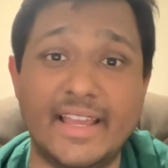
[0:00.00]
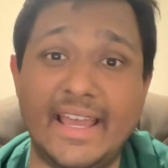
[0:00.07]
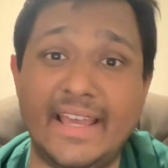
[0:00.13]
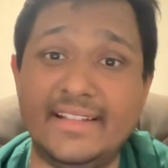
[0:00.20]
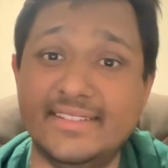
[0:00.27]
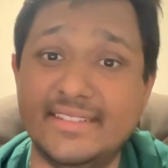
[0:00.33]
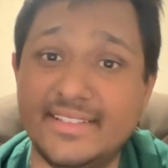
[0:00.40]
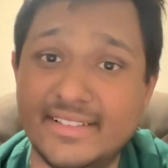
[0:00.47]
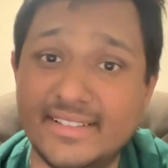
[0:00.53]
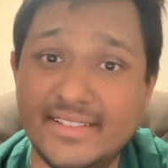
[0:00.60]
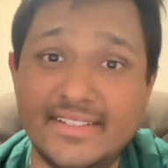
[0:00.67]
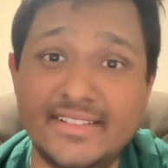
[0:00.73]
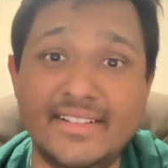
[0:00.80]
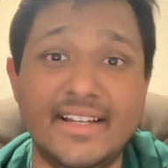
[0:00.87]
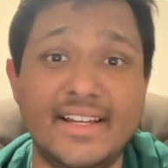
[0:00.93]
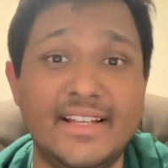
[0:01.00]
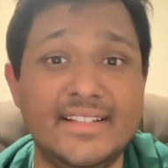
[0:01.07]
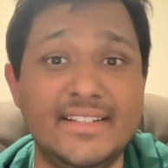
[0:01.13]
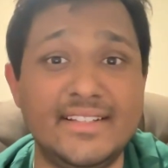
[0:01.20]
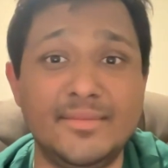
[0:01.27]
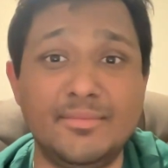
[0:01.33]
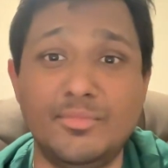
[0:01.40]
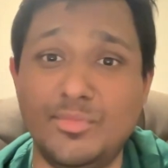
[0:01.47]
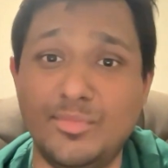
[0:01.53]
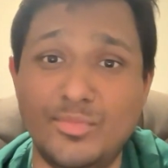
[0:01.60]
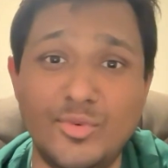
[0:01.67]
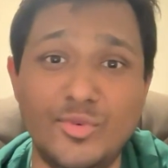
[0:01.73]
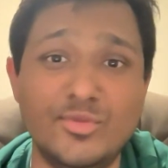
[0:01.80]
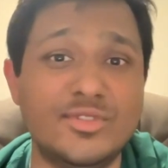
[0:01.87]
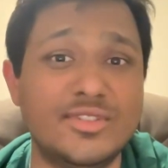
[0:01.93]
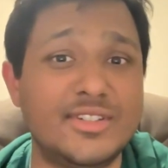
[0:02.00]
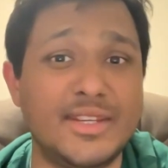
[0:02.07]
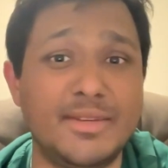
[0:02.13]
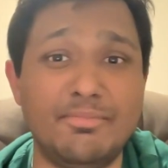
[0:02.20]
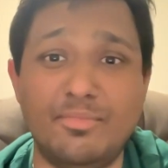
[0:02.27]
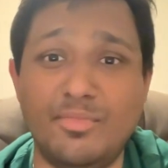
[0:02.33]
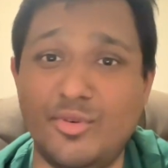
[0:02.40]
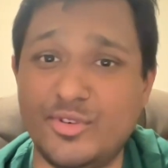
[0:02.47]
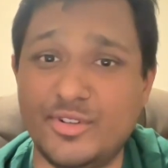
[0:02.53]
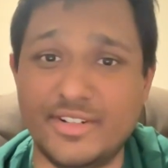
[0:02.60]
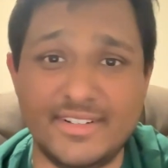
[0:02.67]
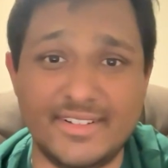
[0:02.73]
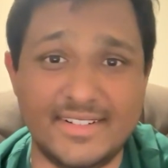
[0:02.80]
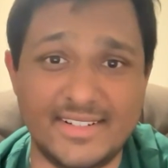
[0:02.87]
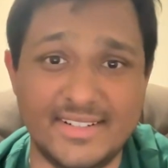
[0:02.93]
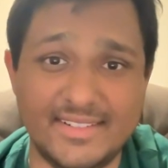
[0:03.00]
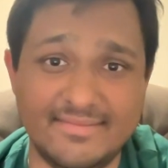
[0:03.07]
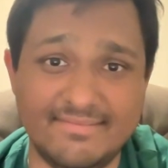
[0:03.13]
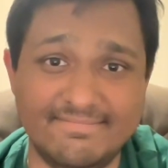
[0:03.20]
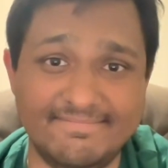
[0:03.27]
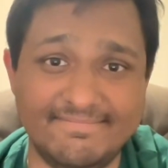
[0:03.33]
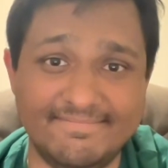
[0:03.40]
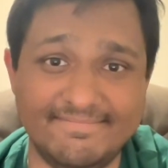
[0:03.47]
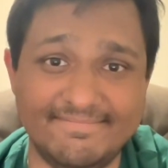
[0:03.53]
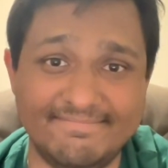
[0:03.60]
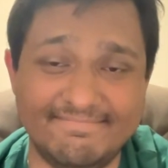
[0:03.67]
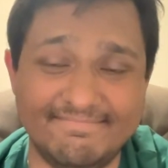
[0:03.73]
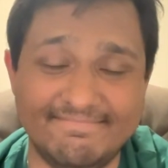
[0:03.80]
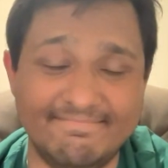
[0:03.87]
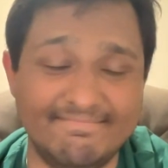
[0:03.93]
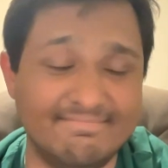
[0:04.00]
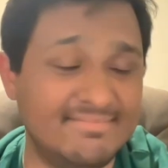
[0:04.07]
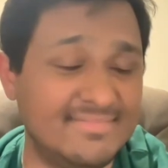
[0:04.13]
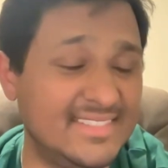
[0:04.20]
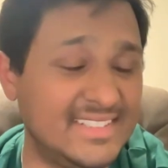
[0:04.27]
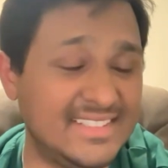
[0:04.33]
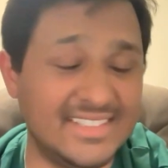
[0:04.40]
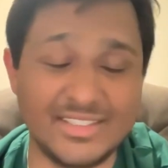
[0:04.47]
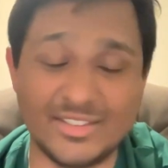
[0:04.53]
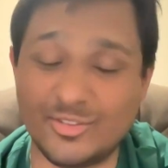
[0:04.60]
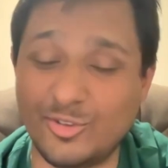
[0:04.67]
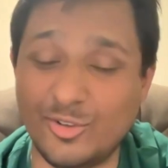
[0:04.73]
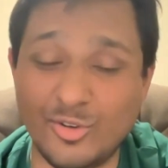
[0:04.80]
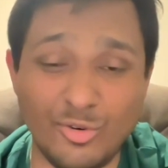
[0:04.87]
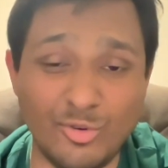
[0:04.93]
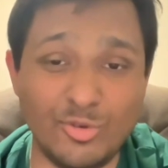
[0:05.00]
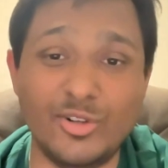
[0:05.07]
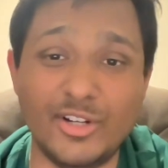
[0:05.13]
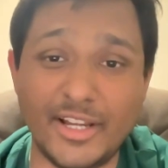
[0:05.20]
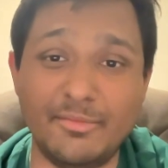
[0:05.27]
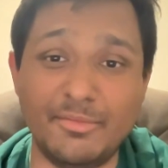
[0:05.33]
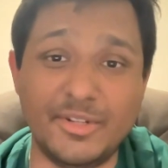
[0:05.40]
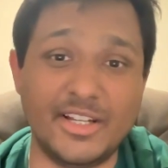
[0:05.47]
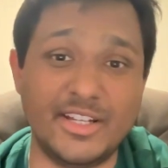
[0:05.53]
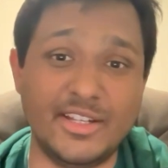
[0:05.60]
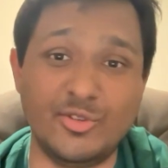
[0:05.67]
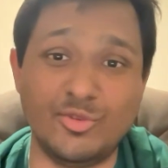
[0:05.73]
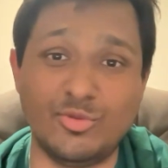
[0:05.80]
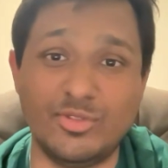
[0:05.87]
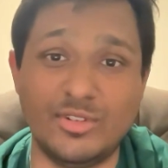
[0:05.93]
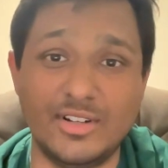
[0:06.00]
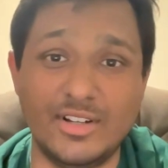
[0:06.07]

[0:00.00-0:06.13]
And third, and the most important, this is gold, I'm telling you.